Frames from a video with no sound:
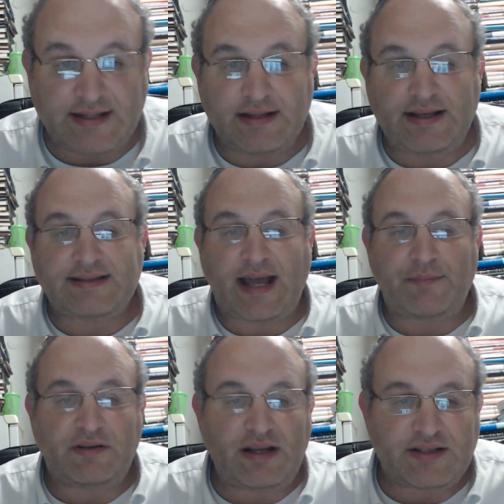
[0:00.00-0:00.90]
these type
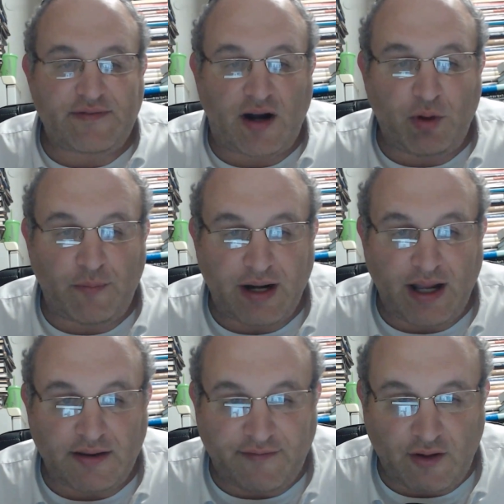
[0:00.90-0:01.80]
of Likut Sefarim will bring
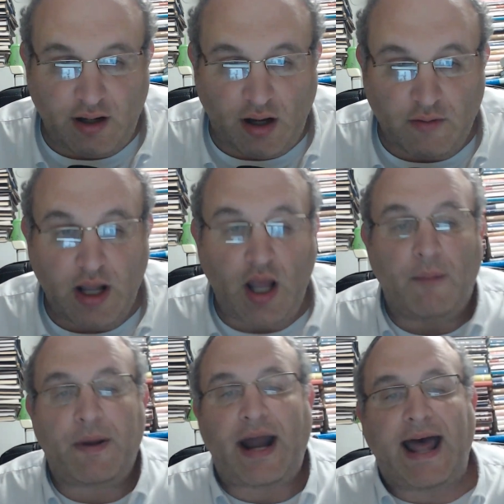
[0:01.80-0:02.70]
on the footnote,
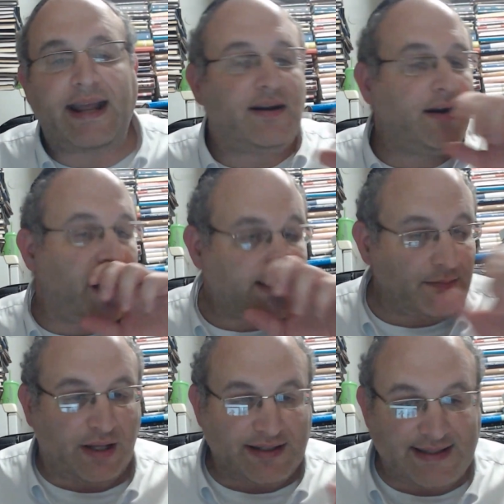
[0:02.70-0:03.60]
but ayin in Hudson
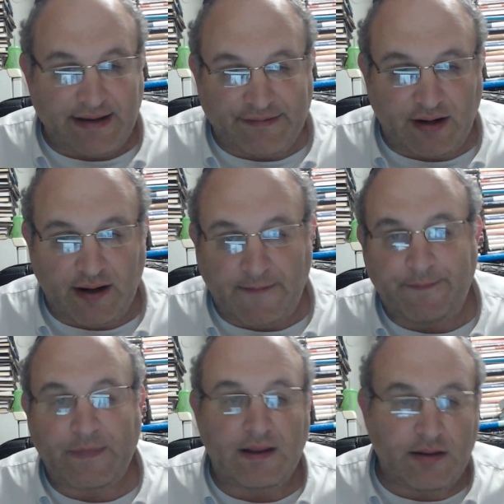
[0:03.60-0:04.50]
Plot Sefer
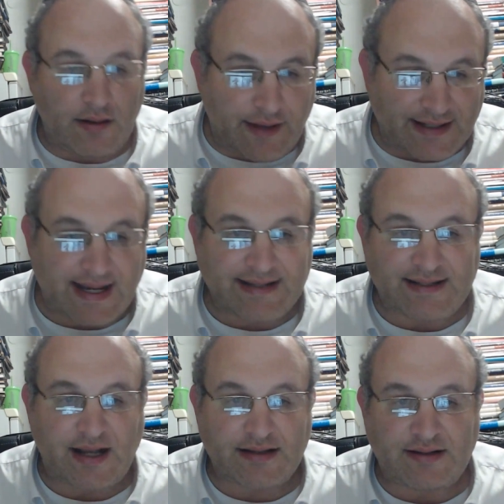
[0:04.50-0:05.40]
that says
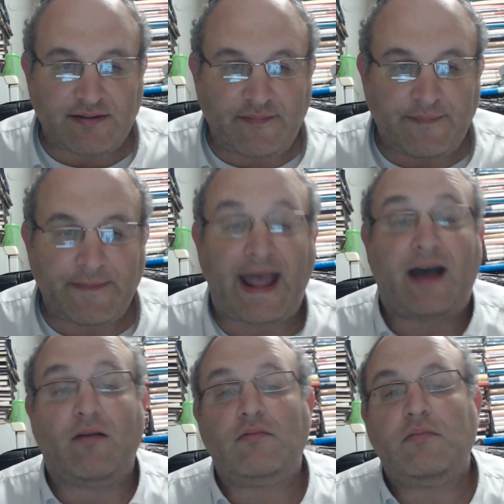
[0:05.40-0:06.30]
it's Aser.
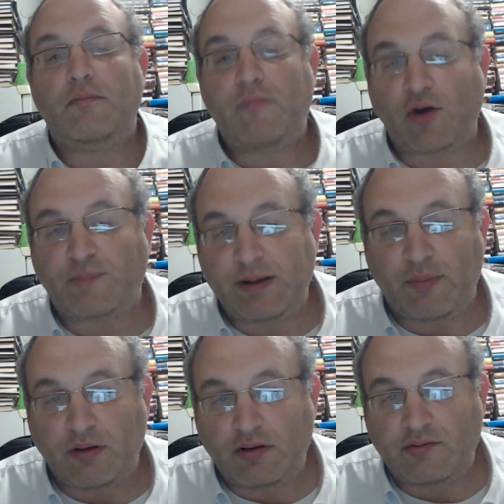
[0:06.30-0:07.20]
Now, most
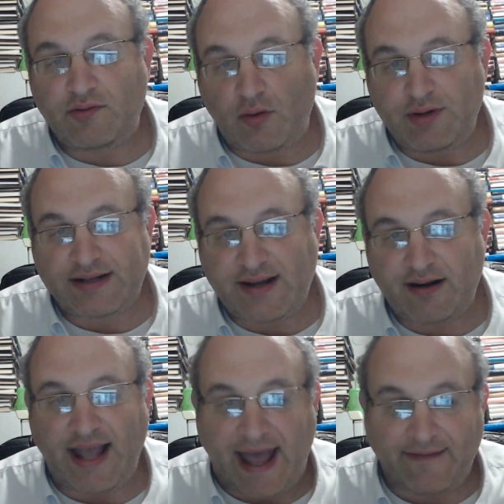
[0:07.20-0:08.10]
people don't
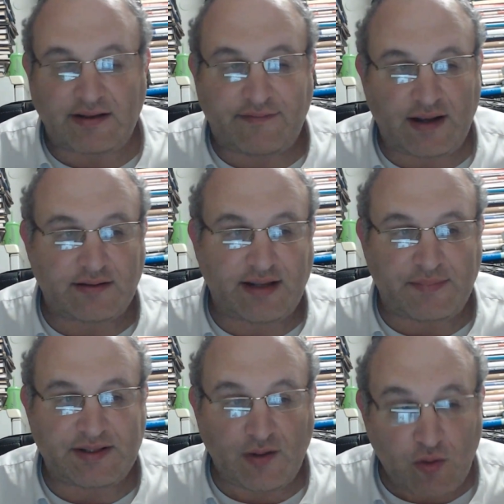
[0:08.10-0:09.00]
necessarily have at their
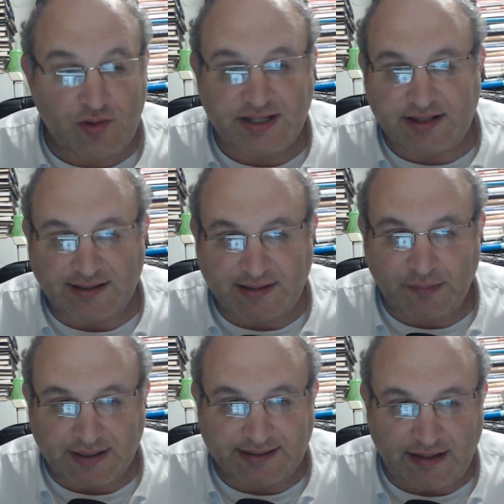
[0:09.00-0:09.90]
fingertips who's this Hudson
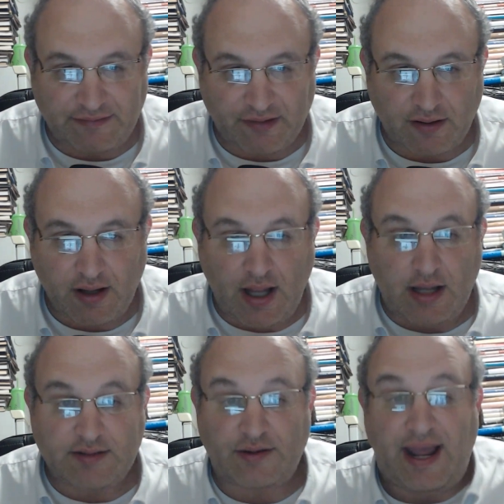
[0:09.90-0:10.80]
Plot Sefer.
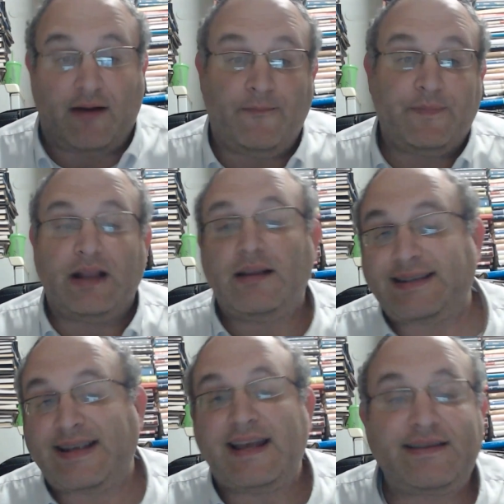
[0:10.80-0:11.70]
So now,
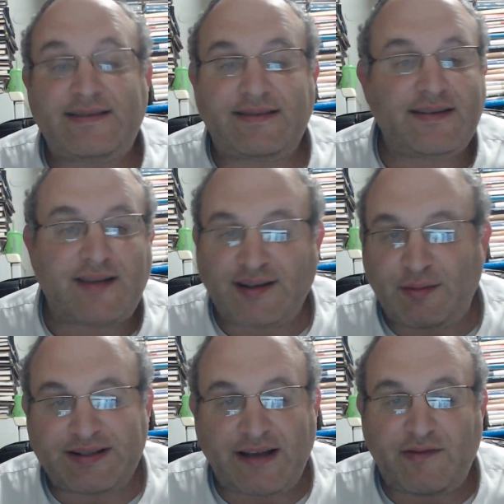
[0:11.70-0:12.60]
let's say this Hudson
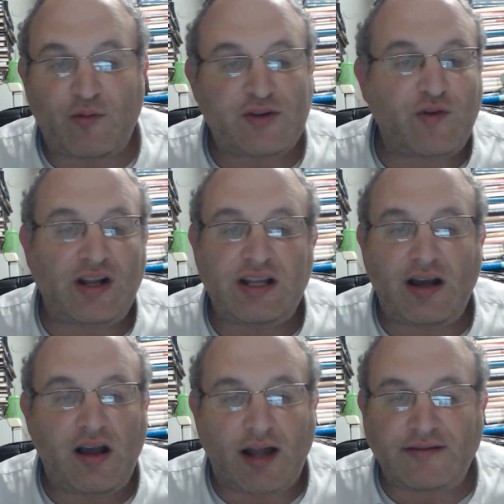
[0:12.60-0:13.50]
Plot Sefer was really a
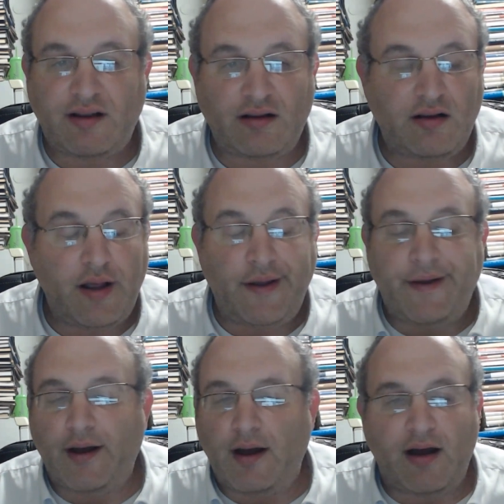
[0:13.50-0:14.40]
gadol,
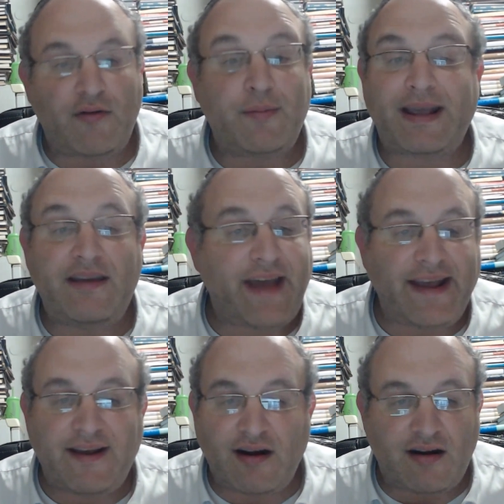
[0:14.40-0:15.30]
Rabbi Akiva
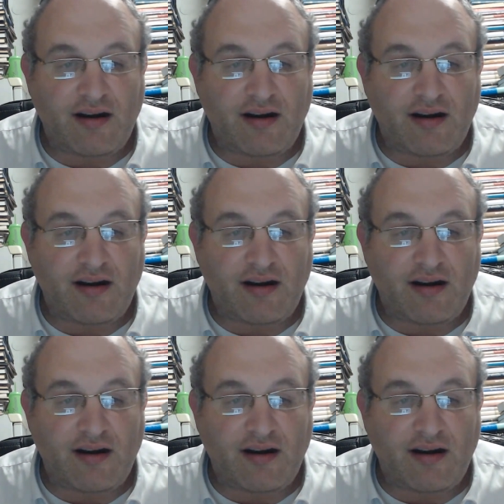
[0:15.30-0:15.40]
Eiger,